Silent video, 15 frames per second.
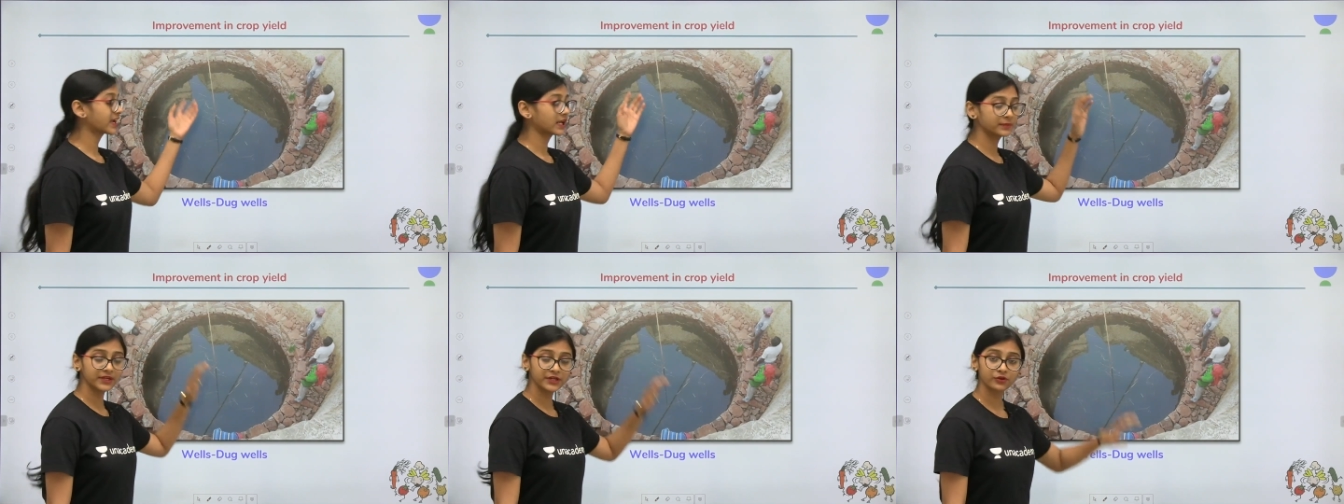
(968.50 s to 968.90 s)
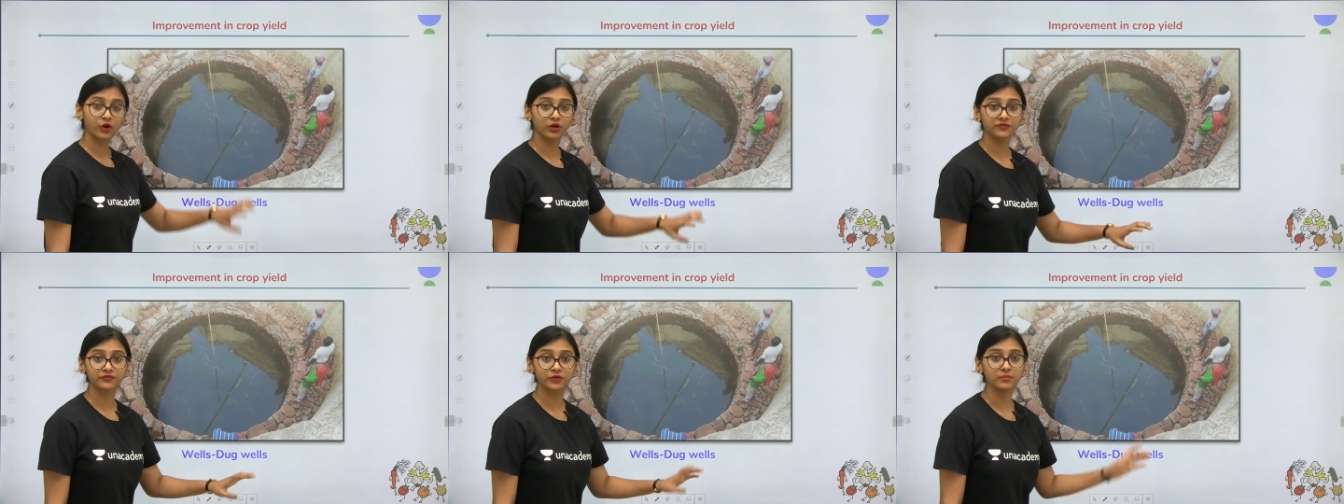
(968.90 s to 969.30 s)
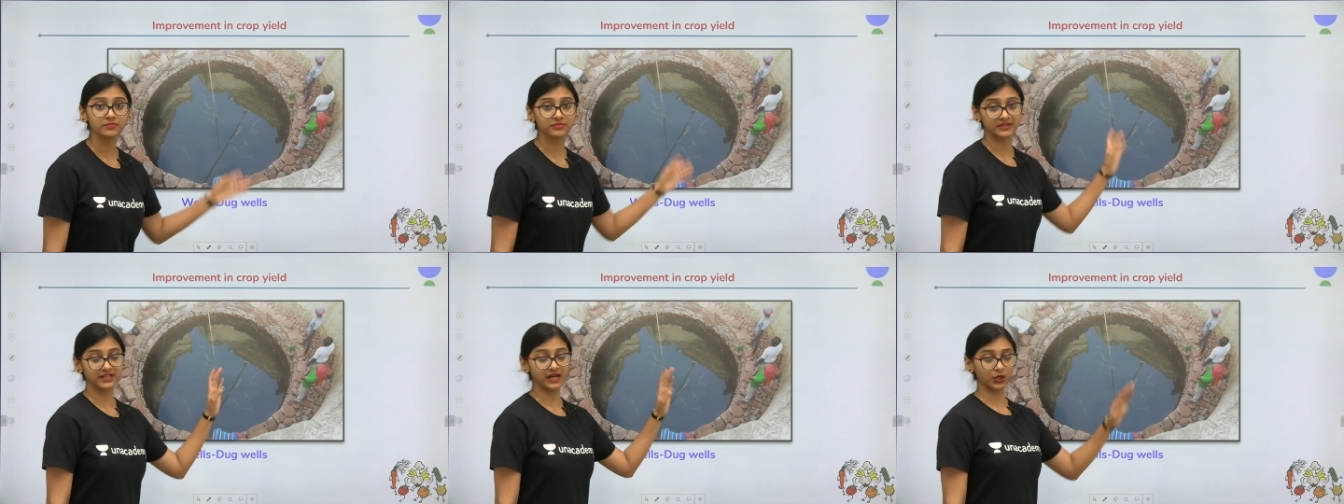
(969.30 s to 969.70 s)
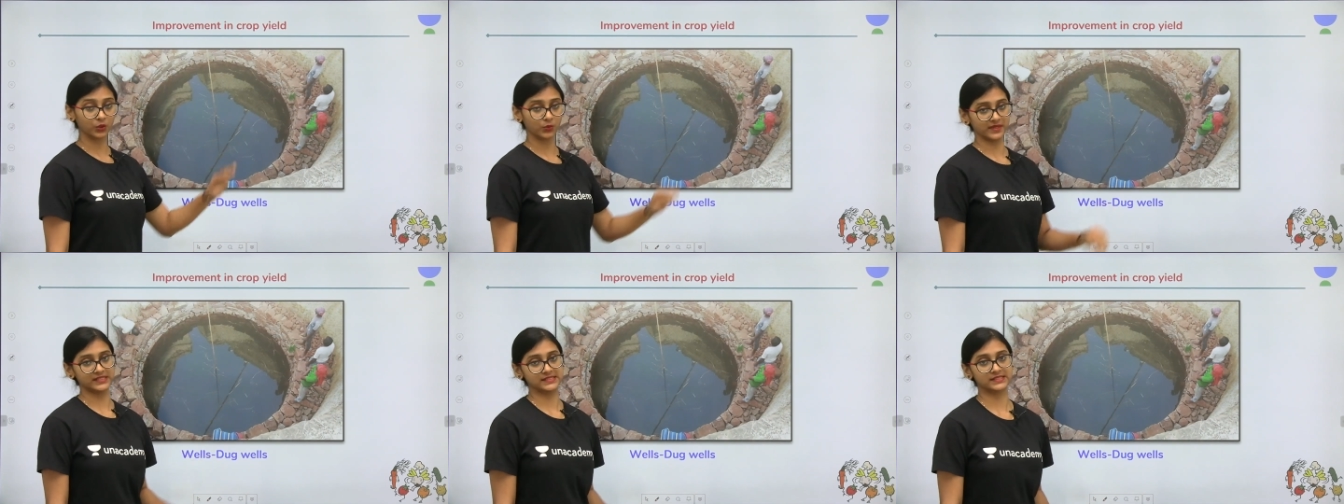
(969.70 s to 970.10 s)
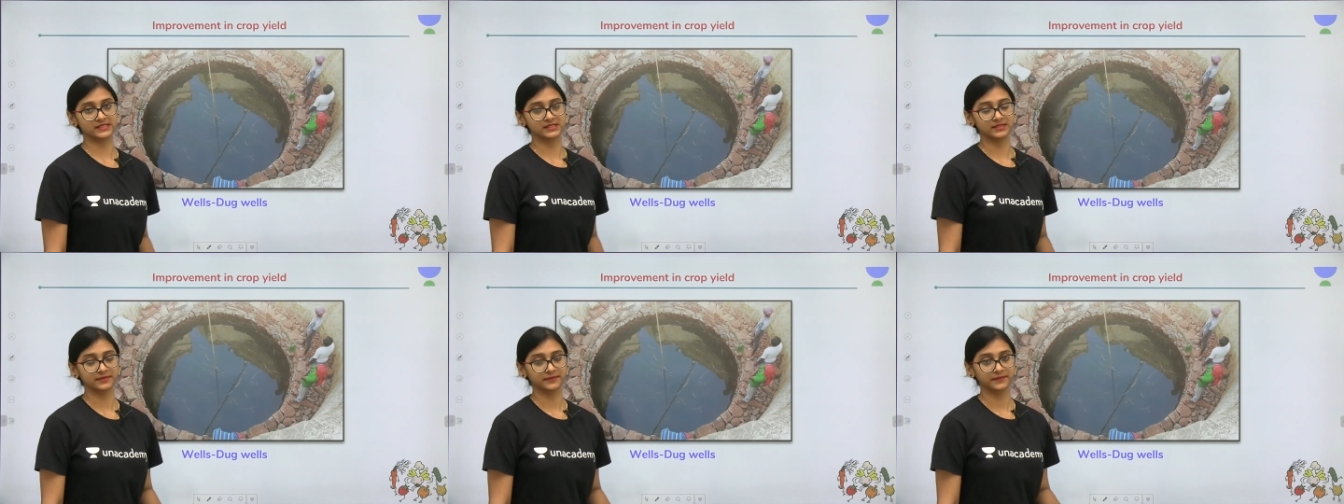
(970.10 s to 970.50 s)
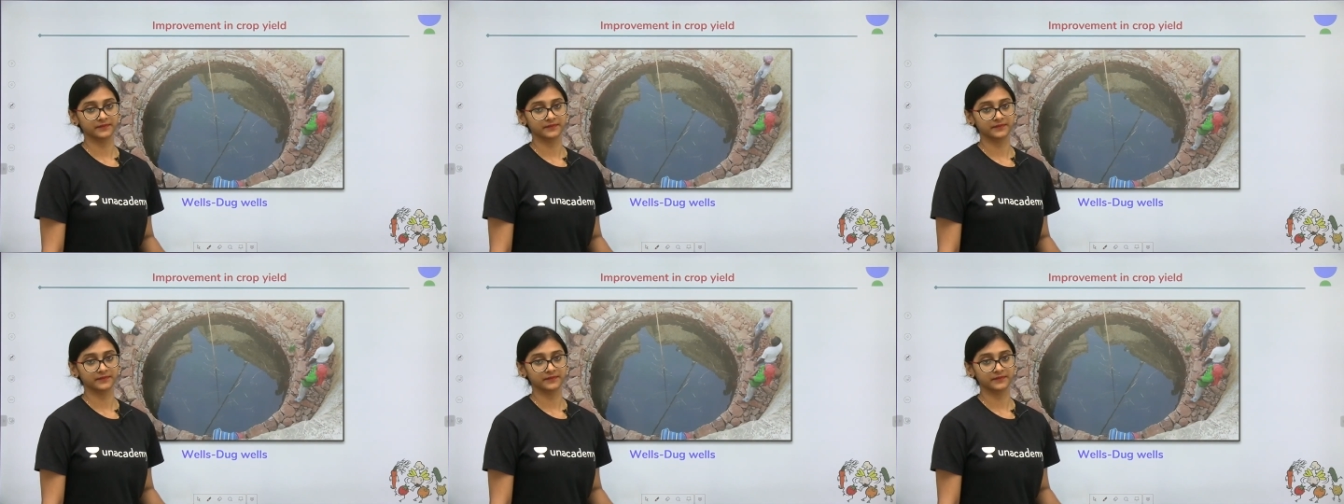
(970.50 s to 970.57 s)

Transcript: can be drawn from dug wells,